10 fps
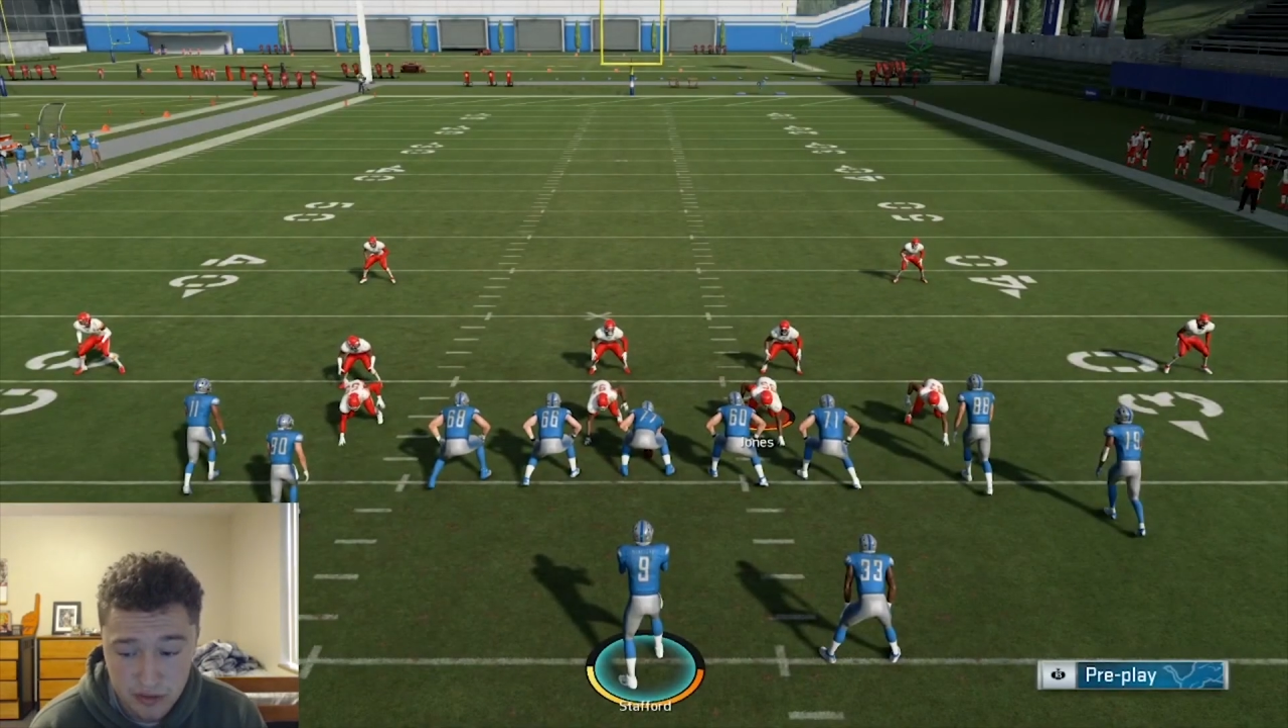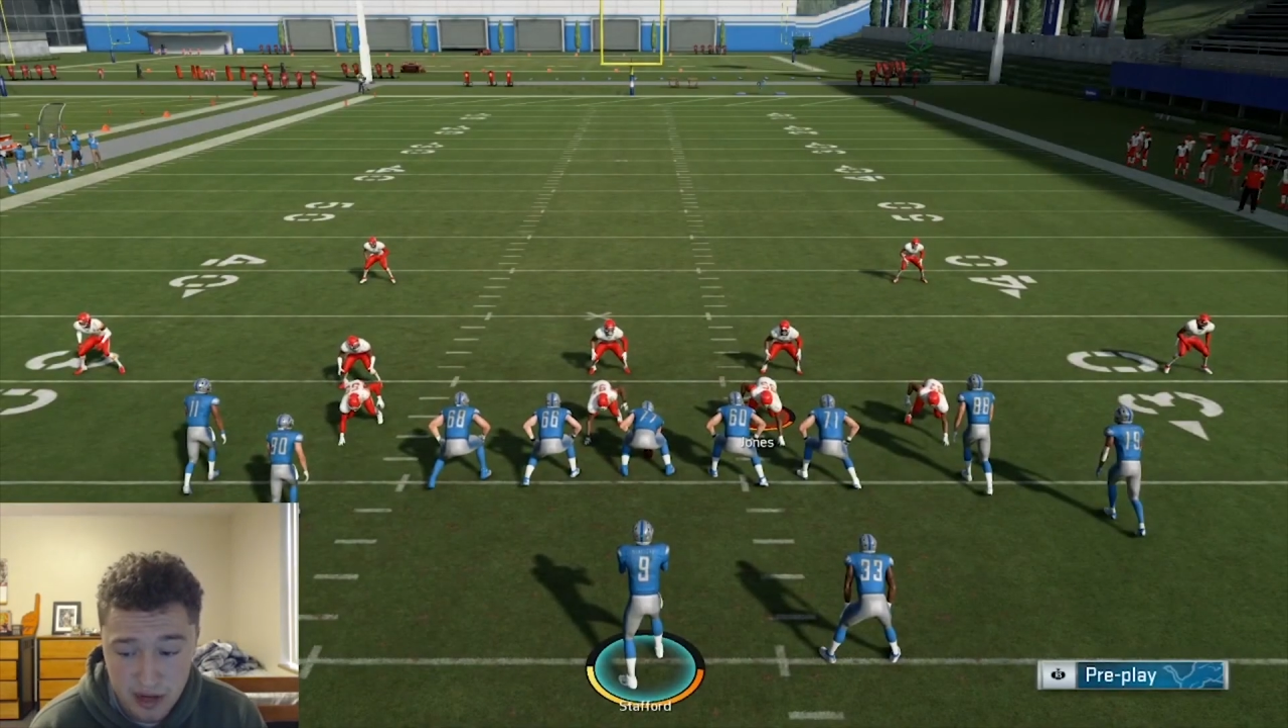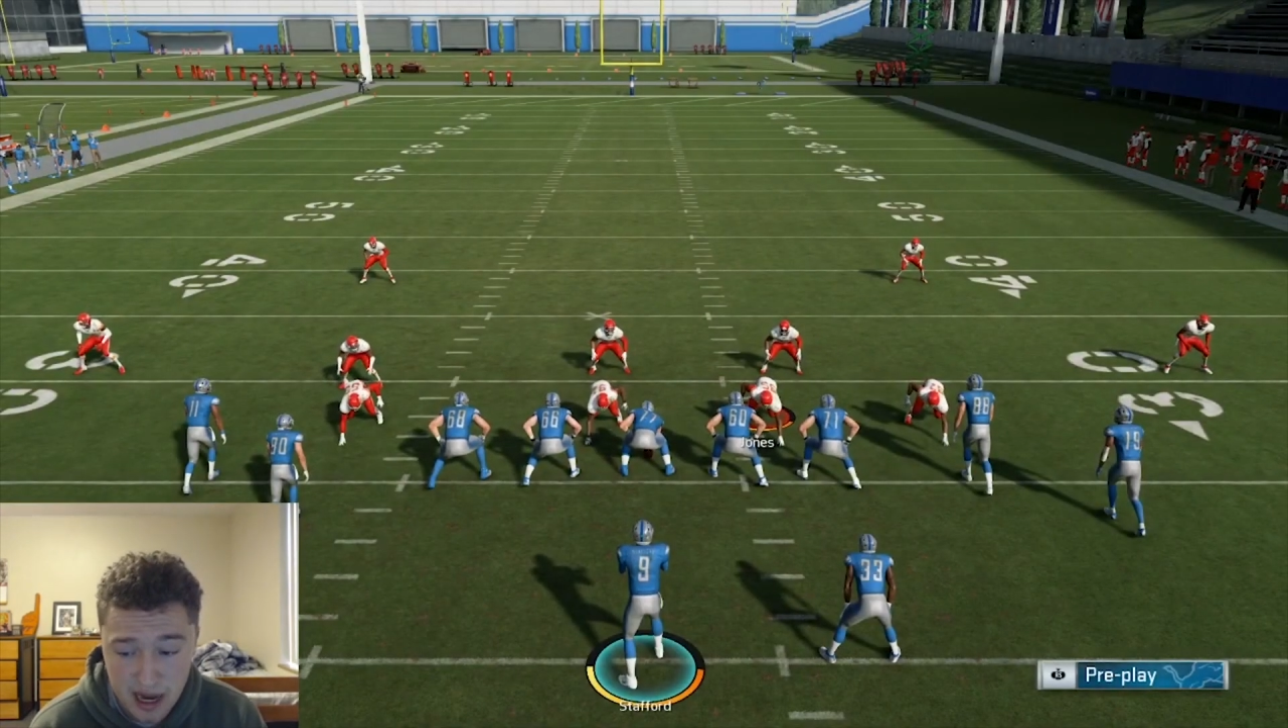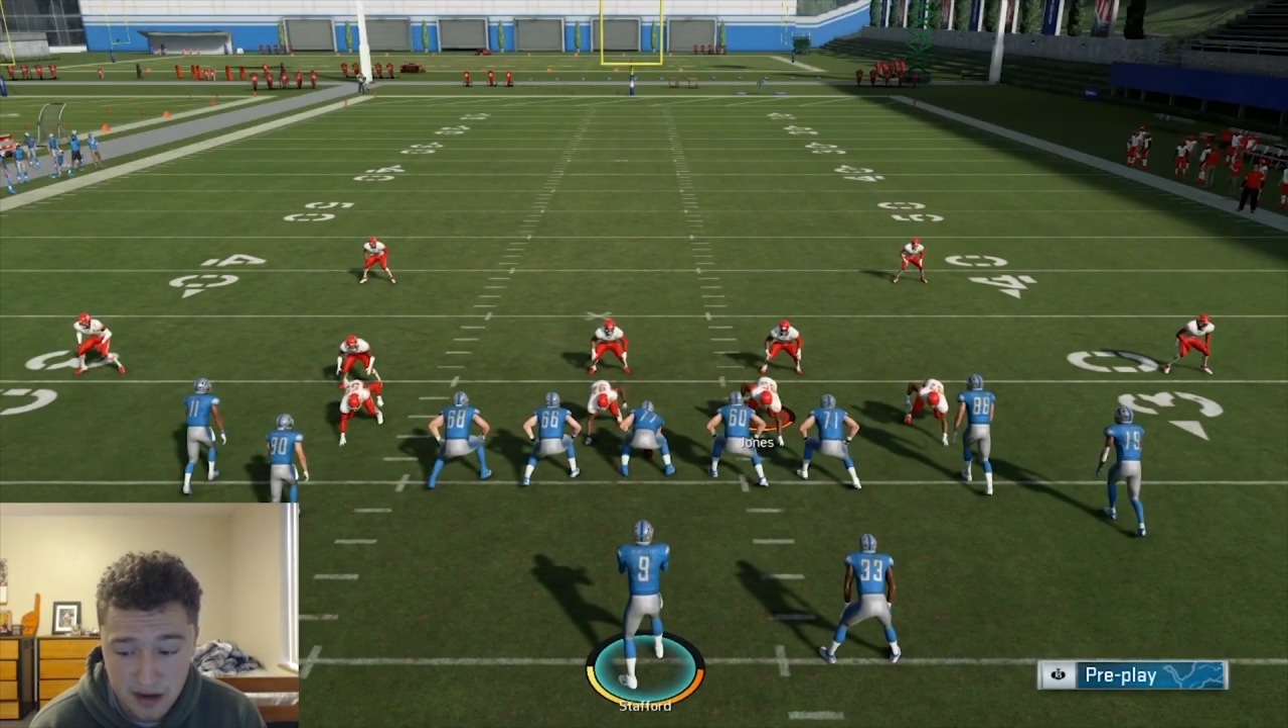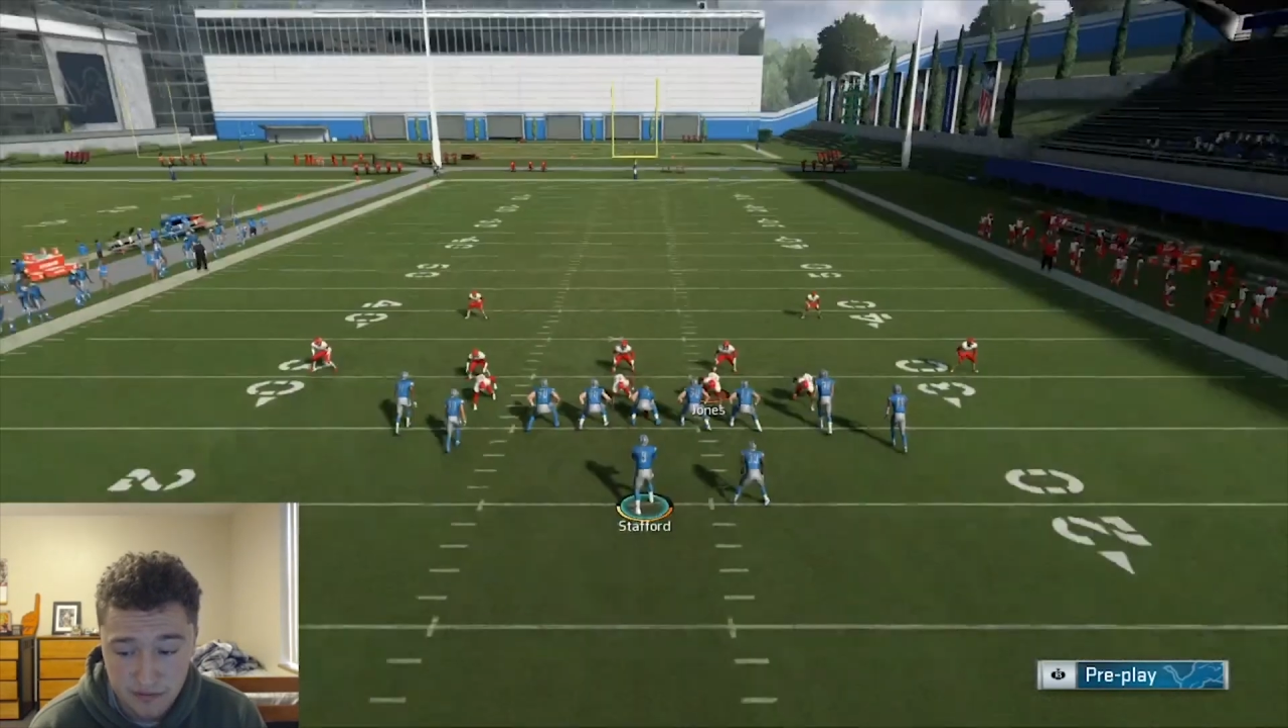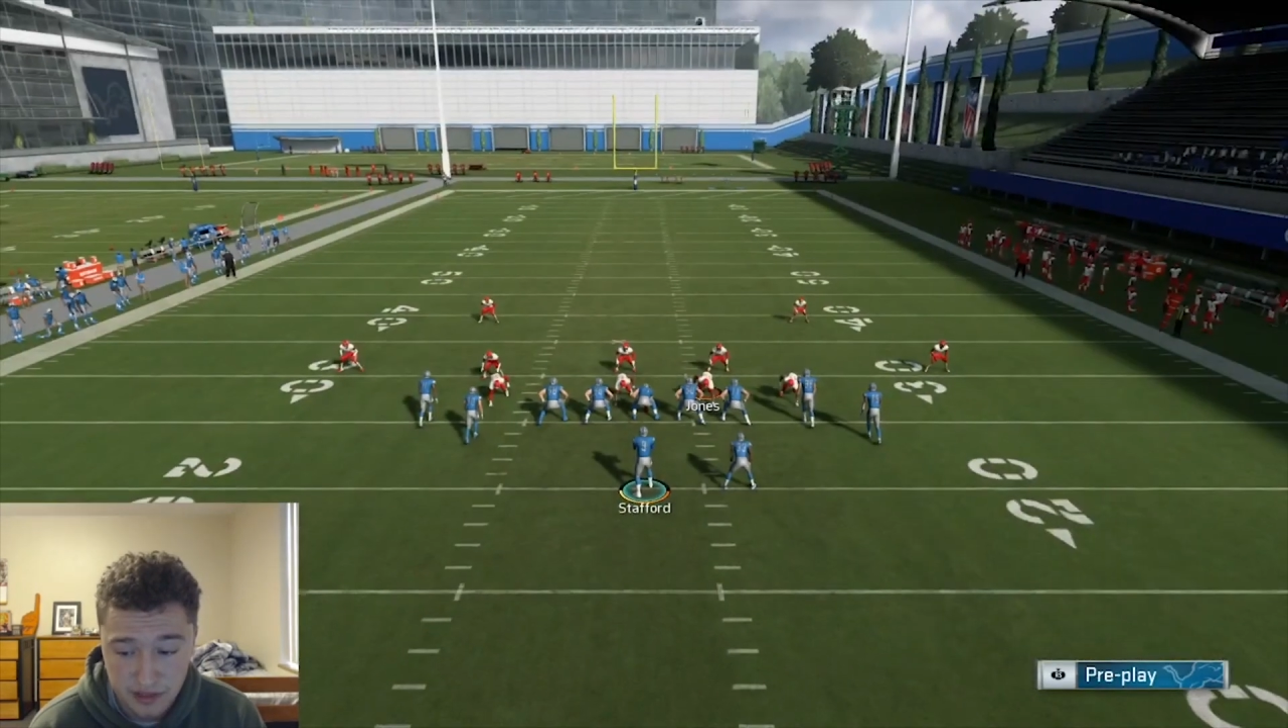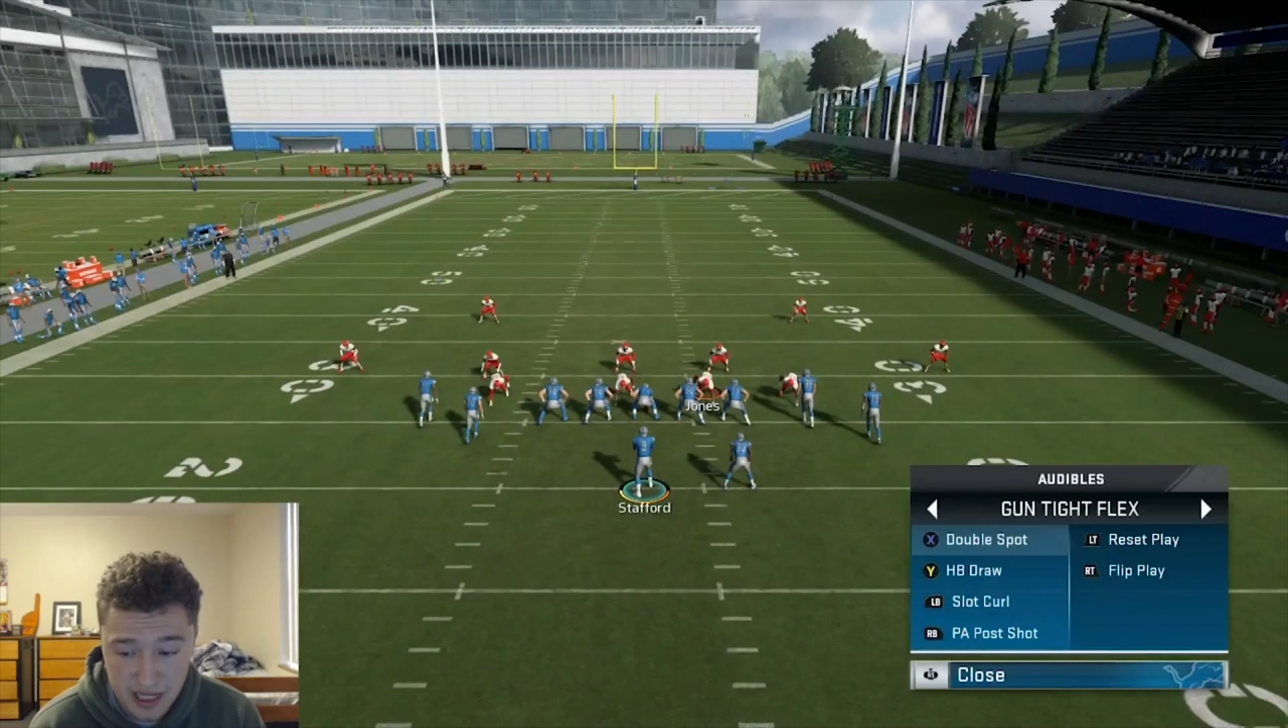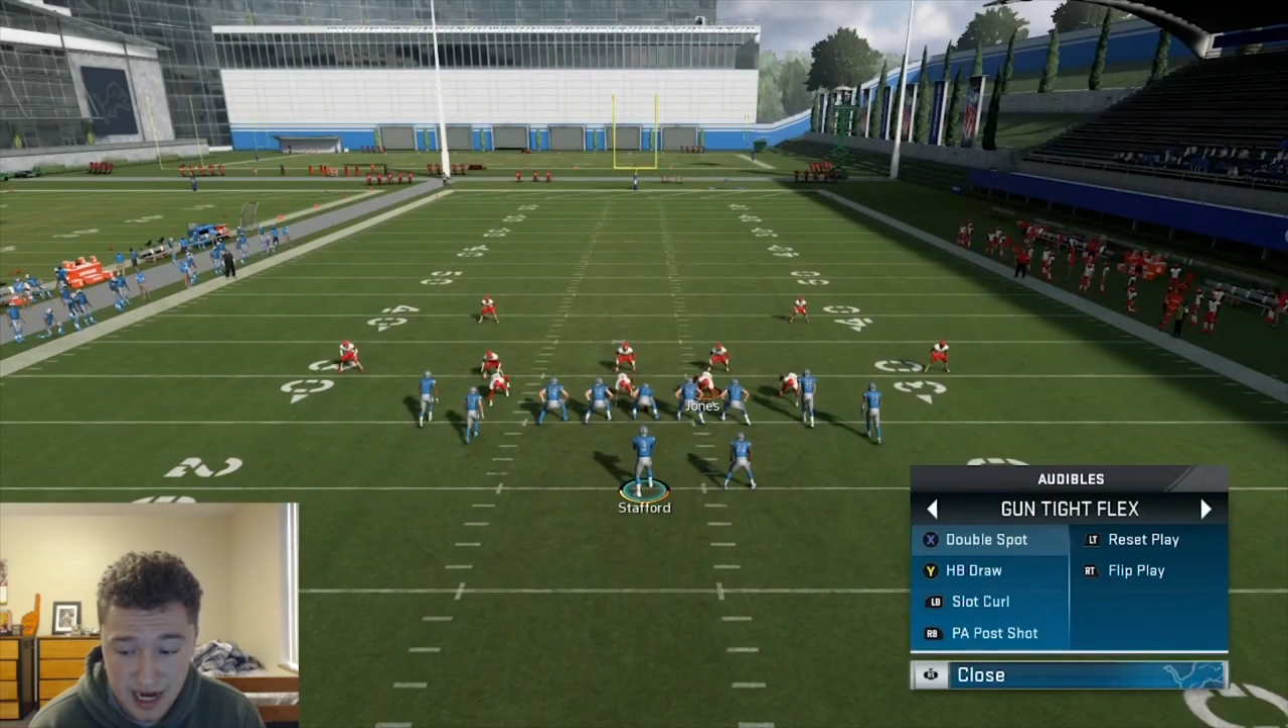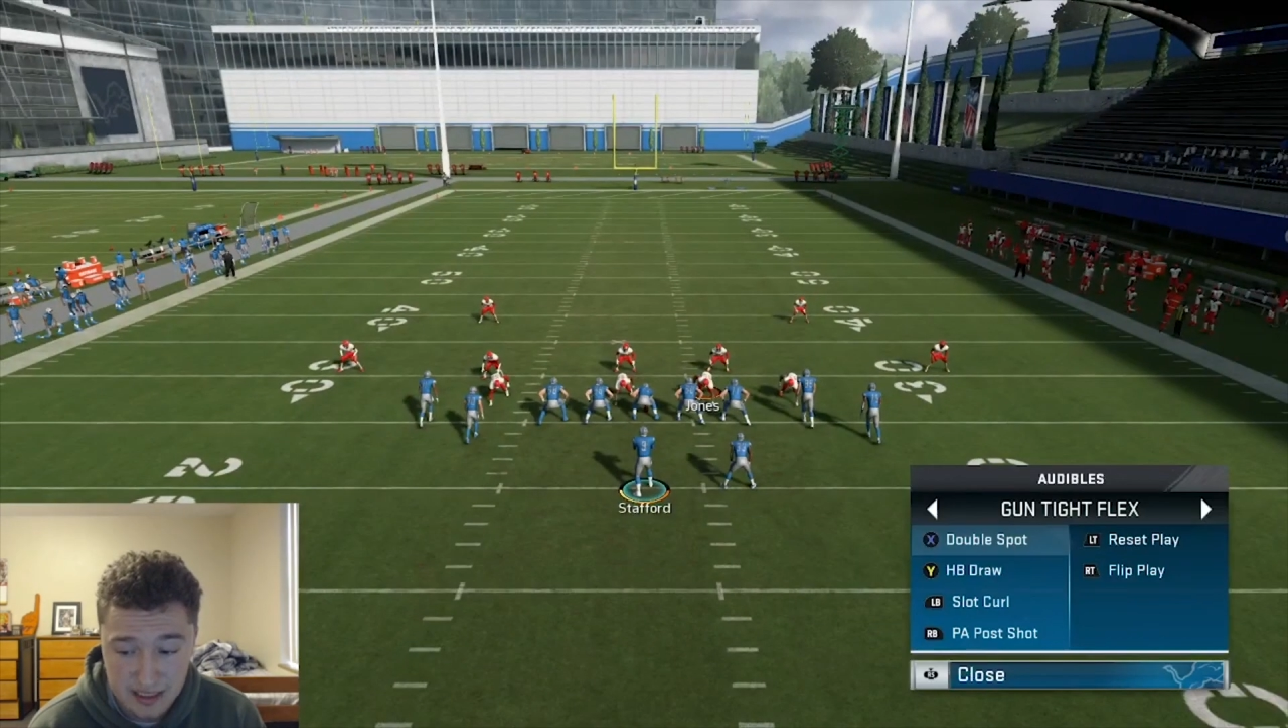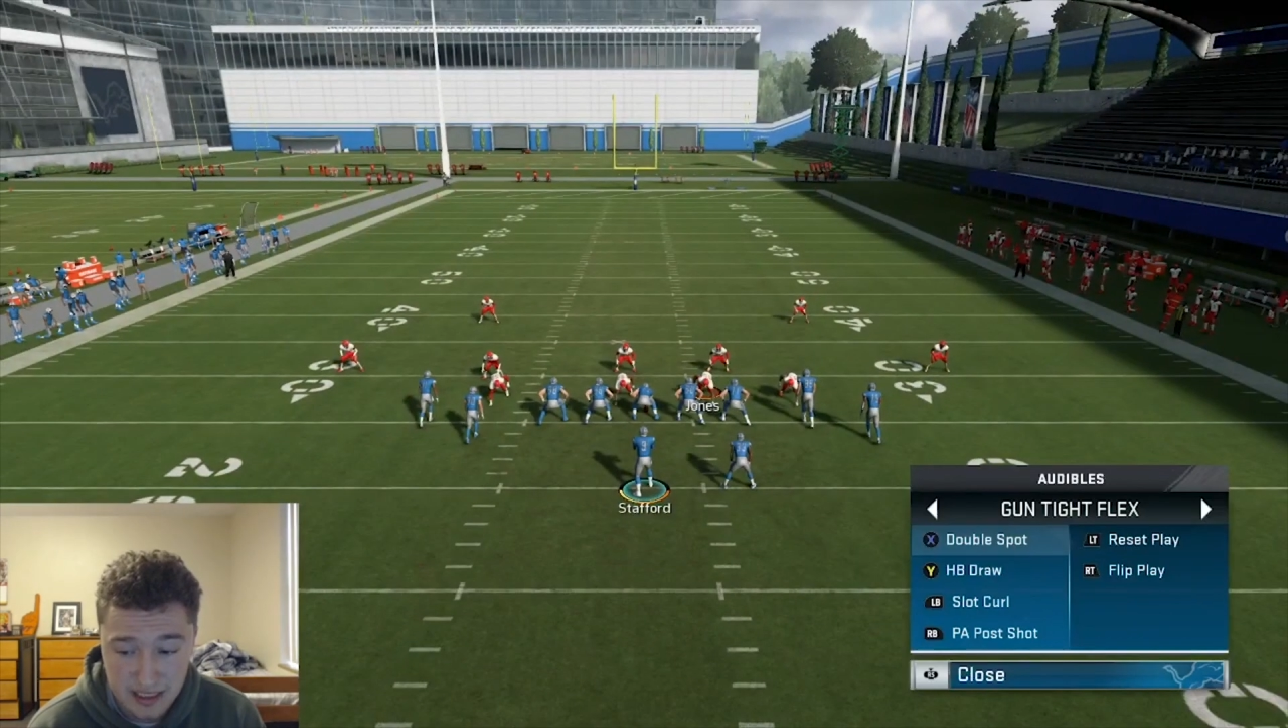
to have dots